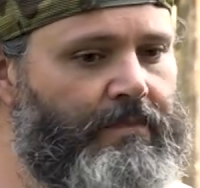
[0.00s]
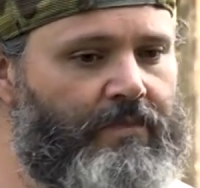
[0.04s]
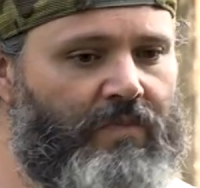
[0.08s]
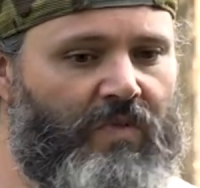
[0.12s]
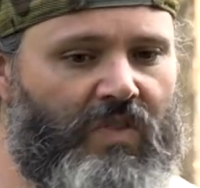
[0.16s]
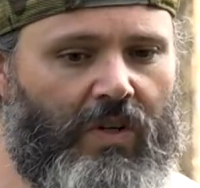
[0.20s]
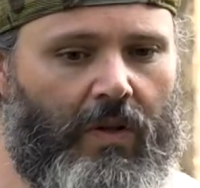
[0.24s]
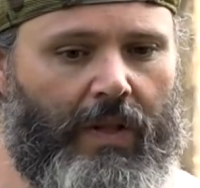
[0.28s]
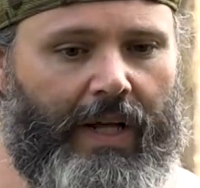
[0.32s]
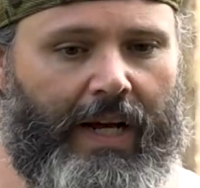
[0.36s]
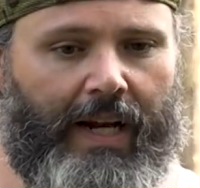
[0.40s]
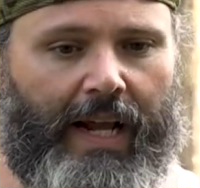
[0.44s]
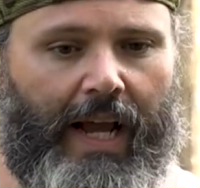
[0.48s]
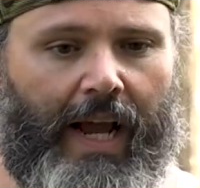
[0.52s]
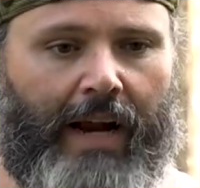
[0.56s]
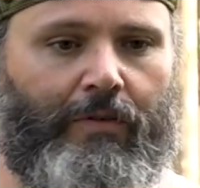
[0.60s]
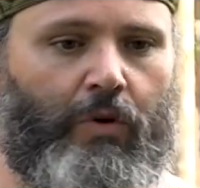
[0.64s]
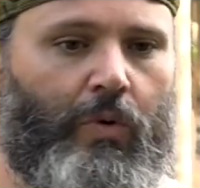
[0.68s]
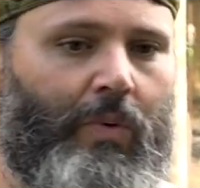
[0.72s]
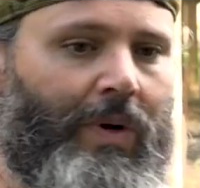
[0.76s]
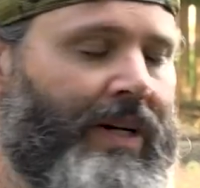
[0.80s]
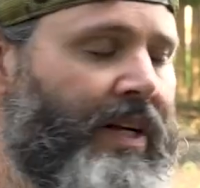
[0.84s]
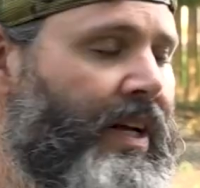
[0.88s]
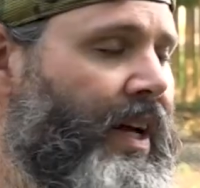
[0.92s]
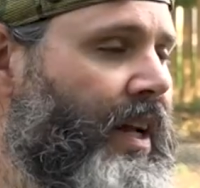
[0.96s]
so that
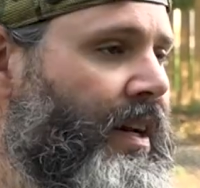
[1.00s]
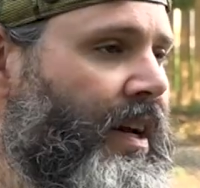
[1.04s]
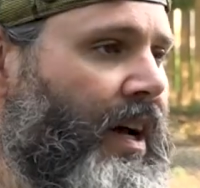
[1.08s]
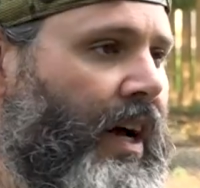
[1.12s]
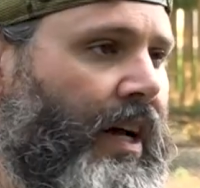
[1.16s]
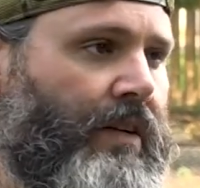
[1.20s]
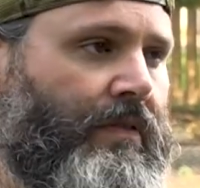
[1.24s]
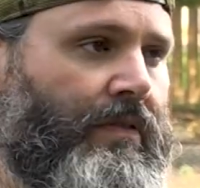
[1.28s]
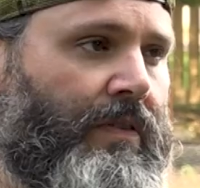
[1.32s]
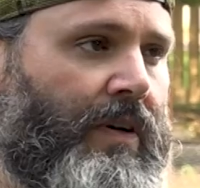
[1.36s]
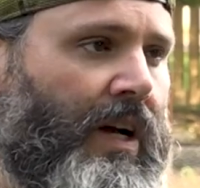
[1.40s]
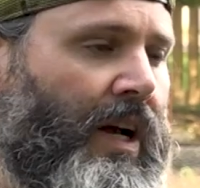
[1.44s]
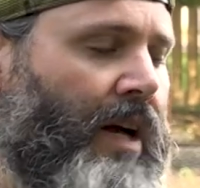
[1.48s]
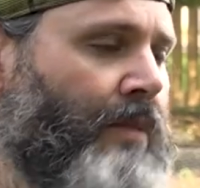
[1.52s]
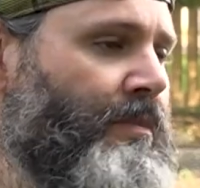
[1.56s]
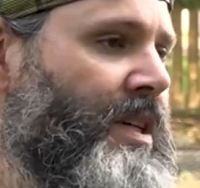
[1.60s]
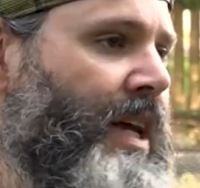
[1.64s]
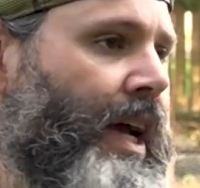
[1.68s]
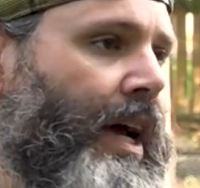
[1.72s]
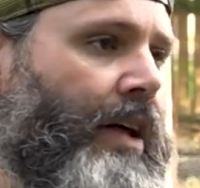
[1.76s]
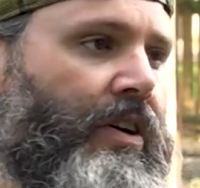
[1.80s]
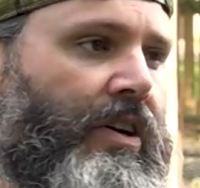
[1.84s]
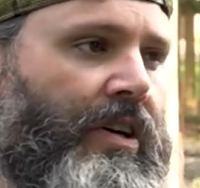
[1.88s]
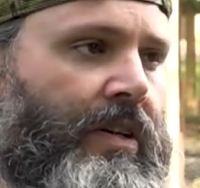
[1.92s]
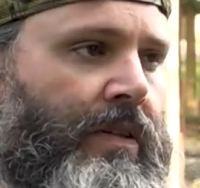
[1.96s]
everyone can kind of come
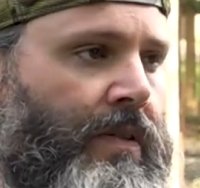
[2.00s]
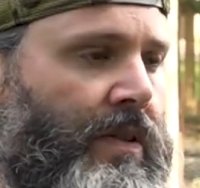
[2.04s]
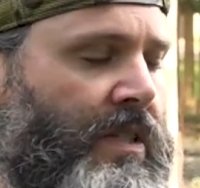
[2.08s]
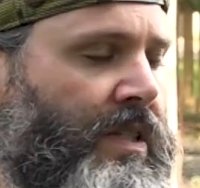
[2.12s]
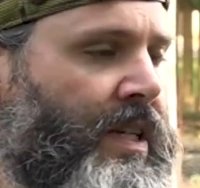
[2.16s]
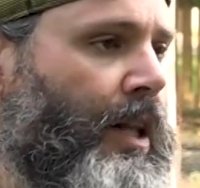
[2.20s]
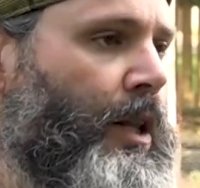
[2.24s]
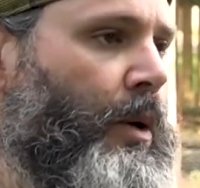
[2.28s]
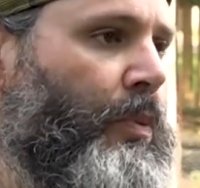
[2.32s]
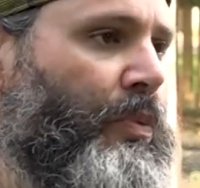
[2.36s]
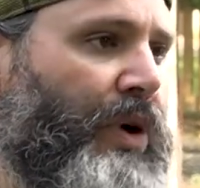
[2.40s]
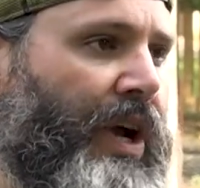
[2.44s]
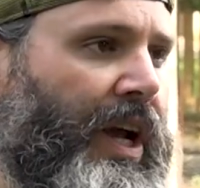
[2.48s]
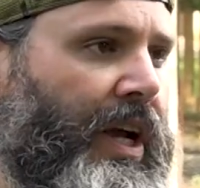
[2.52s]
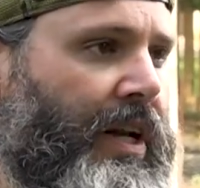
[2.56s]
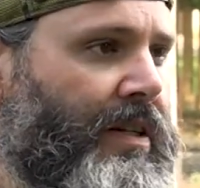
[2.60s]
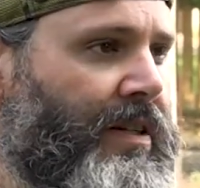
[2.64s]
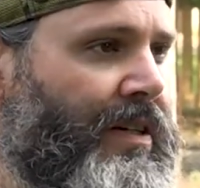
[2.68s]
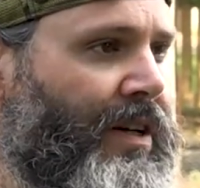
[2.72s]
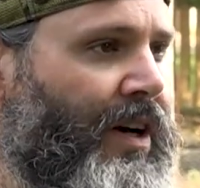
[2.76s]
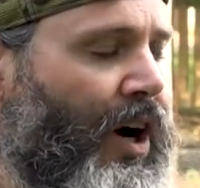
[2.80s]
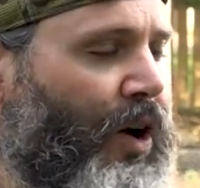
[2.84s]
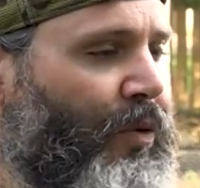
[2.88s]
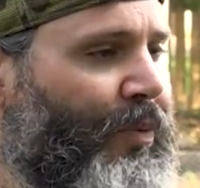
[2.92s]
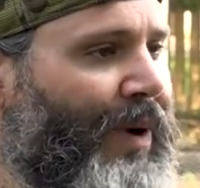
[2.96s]
together, celebrate
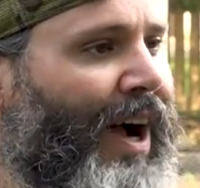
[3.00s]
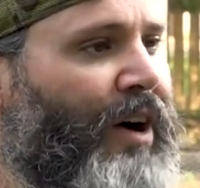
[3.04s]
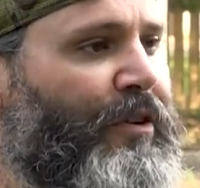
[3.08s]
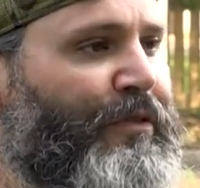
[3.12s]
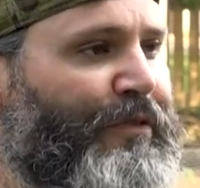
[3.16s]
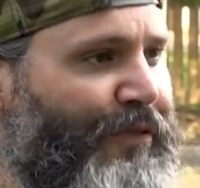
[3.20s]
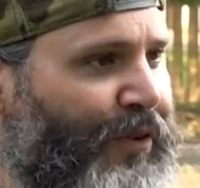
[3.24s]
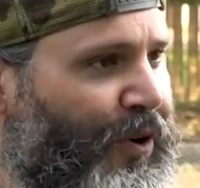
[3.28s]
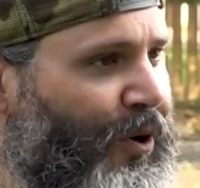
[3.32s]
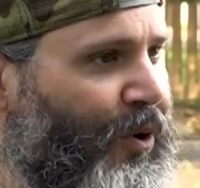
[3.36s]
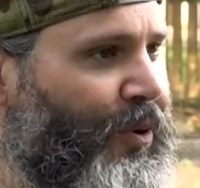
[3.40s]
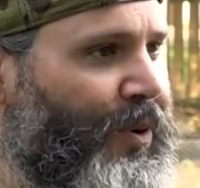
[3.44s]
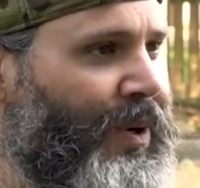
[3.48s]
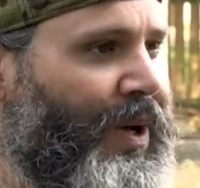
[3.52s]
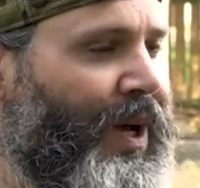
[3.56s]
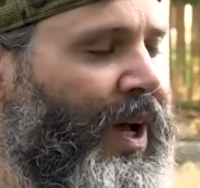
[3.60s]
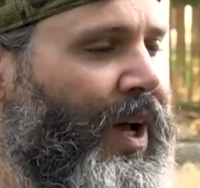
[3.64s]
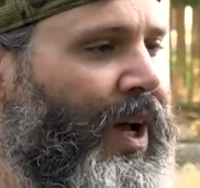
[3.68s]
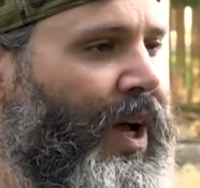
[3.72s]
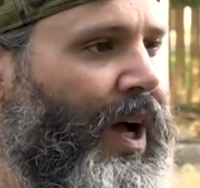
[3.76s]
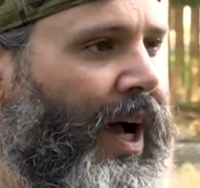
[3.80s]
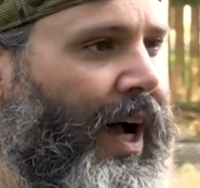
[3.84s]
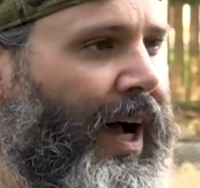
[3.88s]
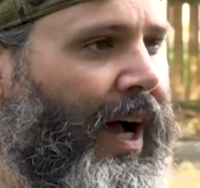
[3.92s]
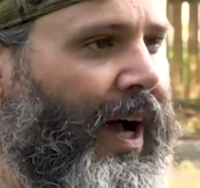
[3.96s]
around food,
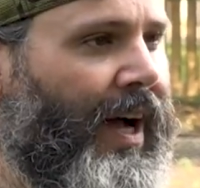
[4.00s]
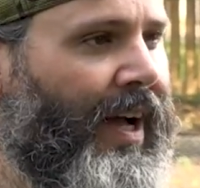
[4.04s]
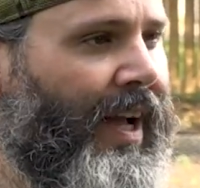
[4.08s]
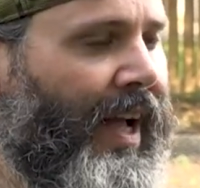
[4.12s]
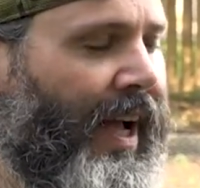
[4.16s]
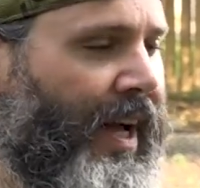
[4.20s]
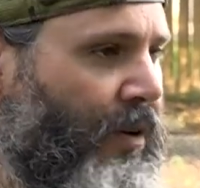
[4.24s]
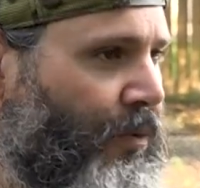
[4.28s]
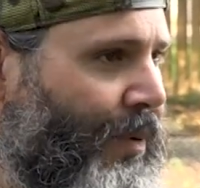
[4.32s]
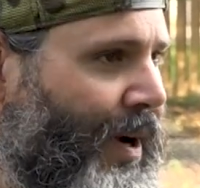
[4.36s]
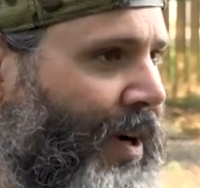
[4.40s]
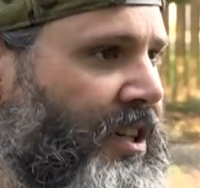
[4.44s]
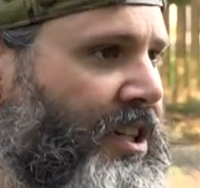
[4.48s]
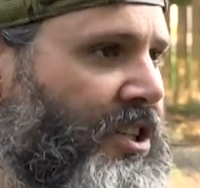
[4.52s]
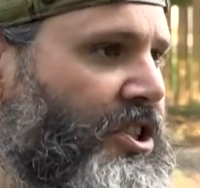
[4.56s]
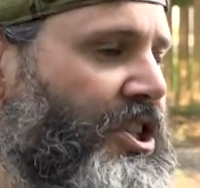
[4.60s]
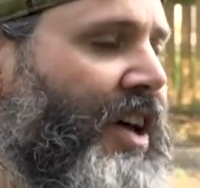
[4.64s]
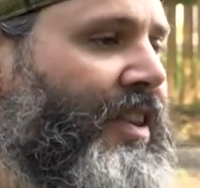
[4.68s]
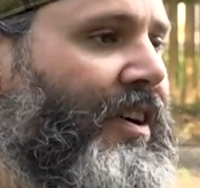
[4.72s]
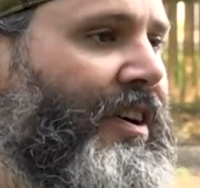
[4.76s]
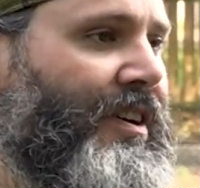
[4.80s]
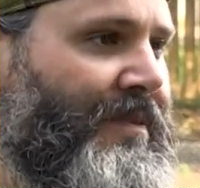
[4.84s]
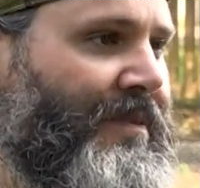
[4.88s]
and around each other.